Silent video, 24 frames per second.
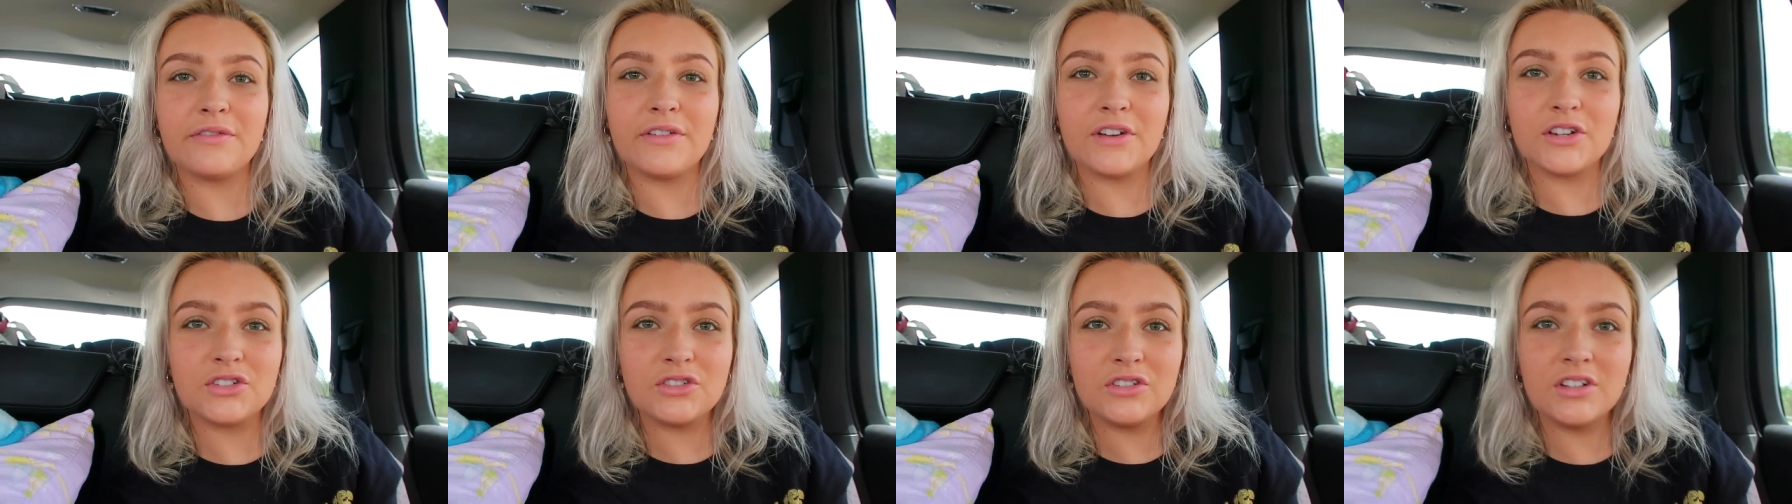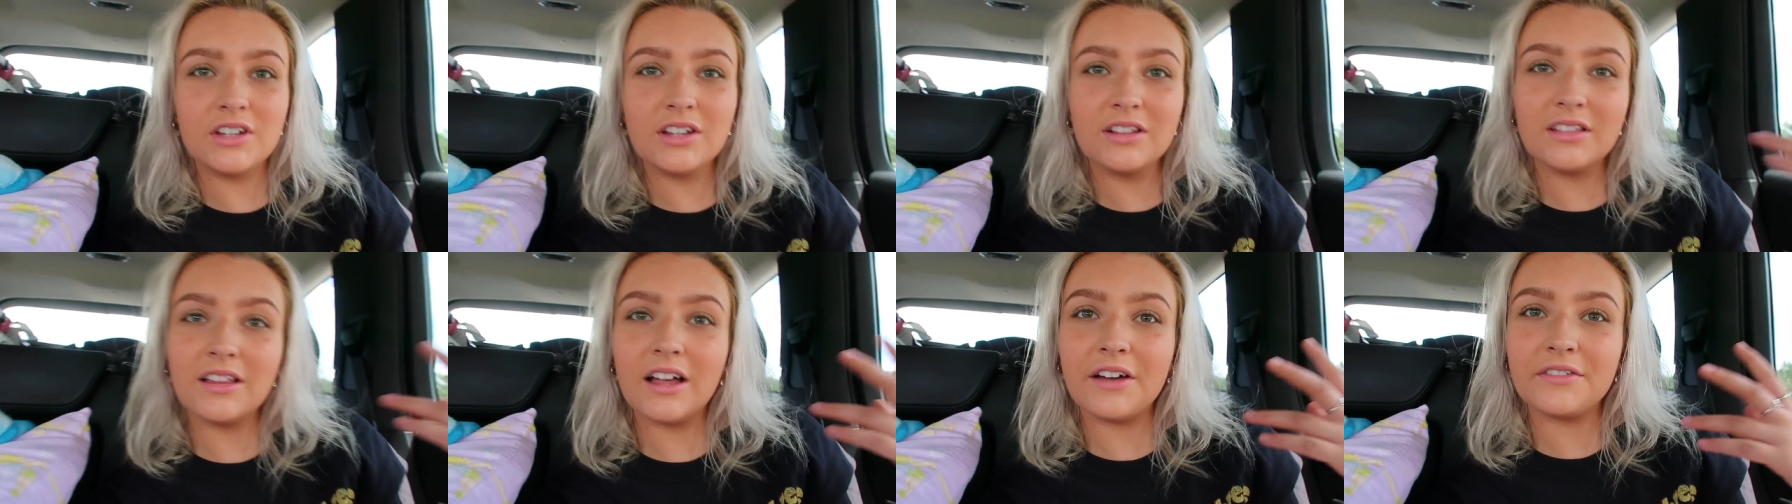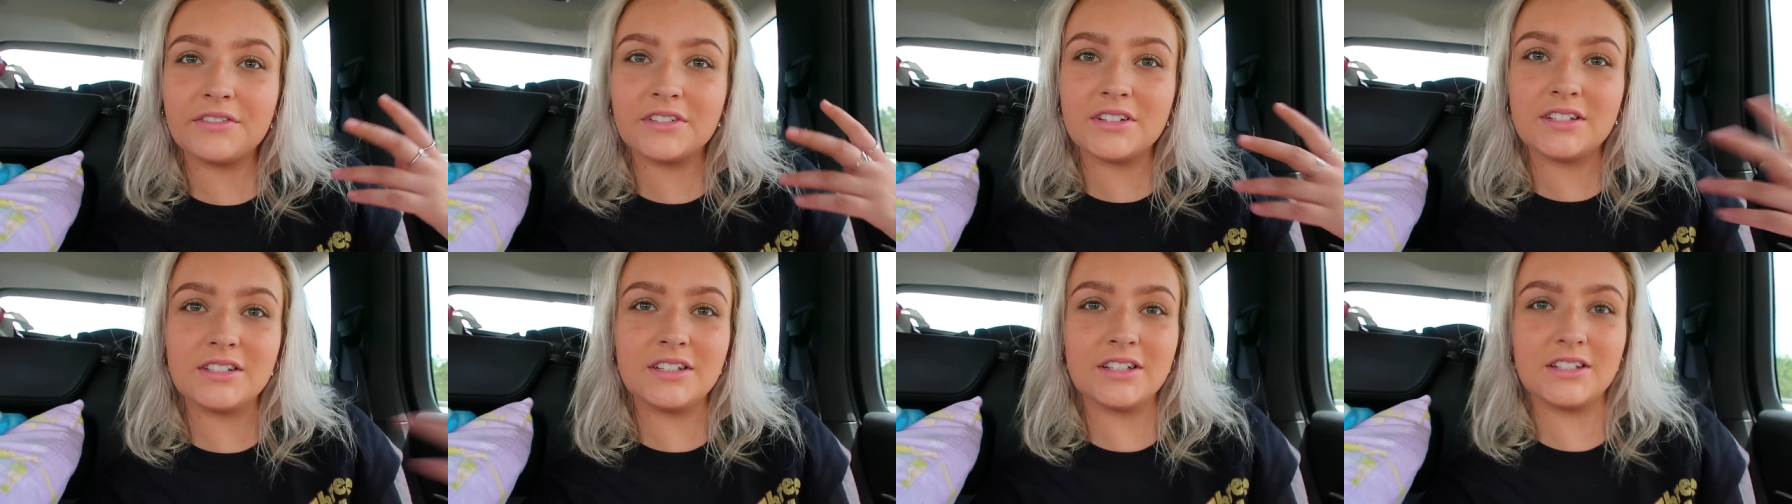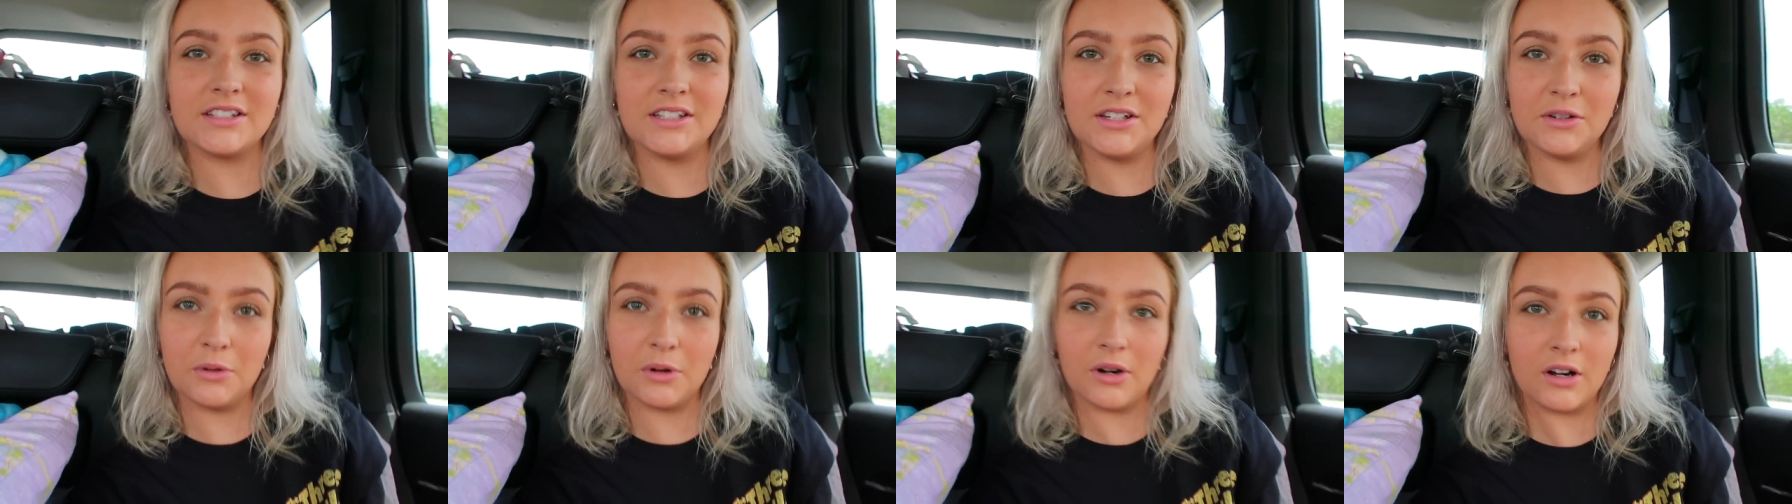Officially left
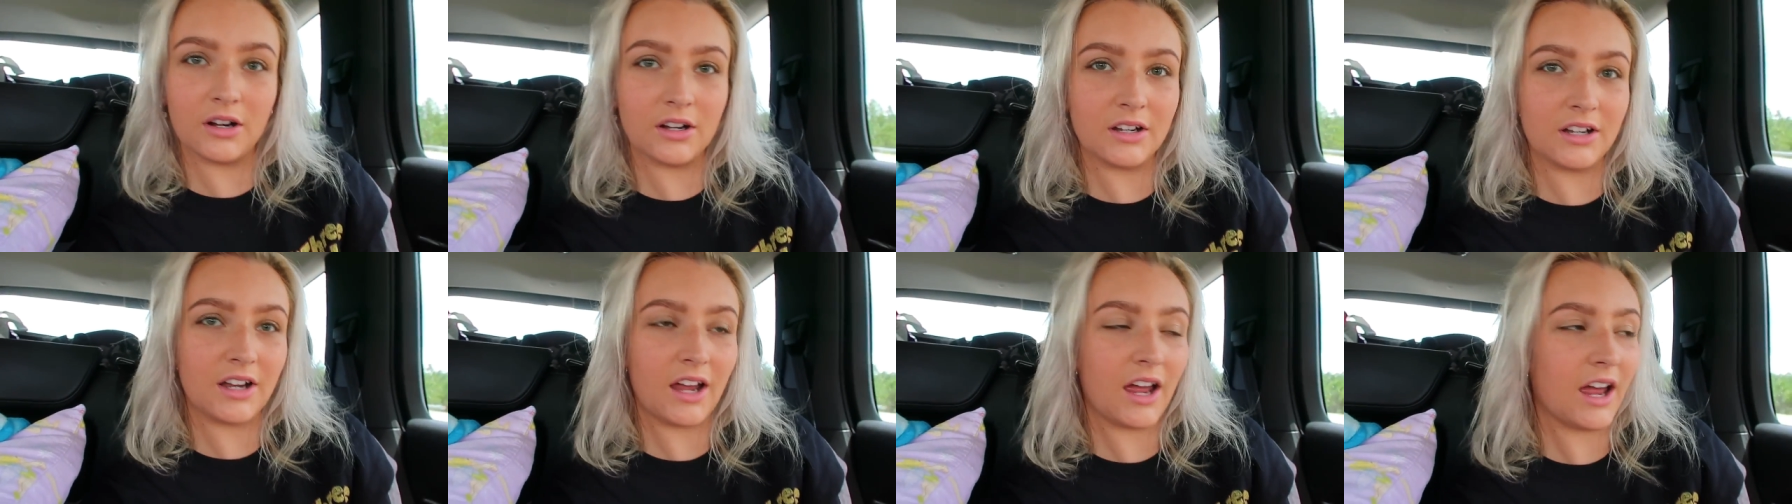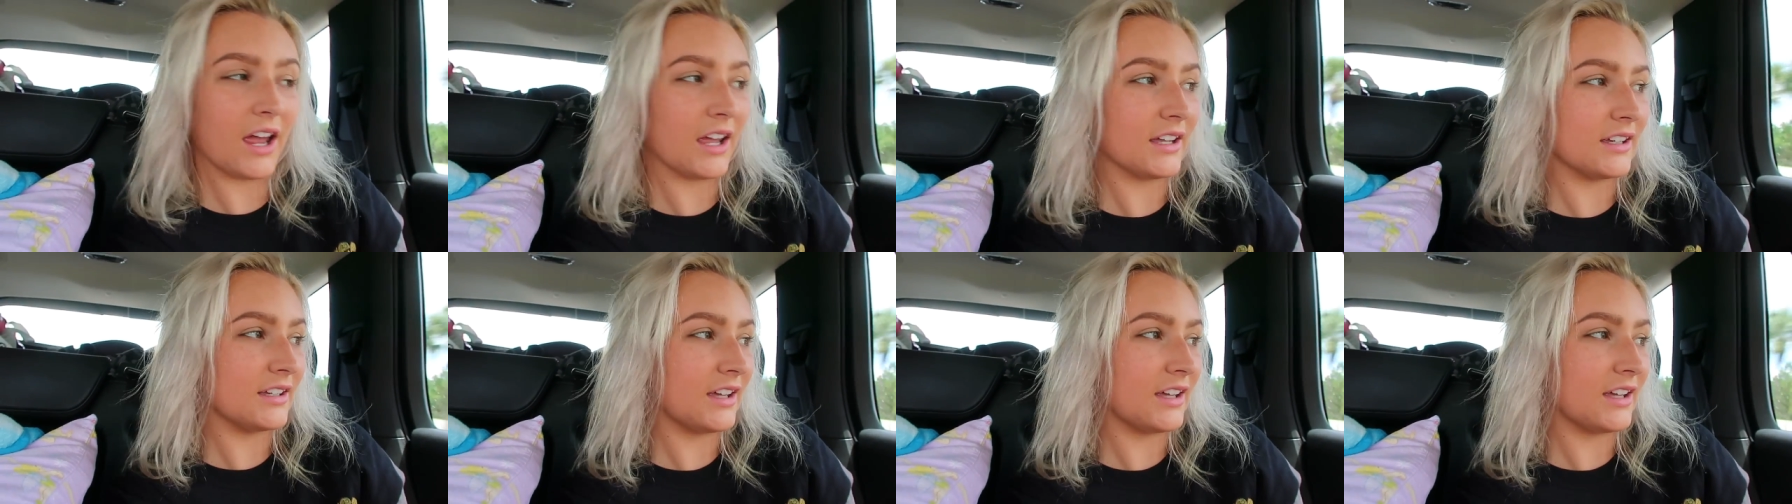Disney World. I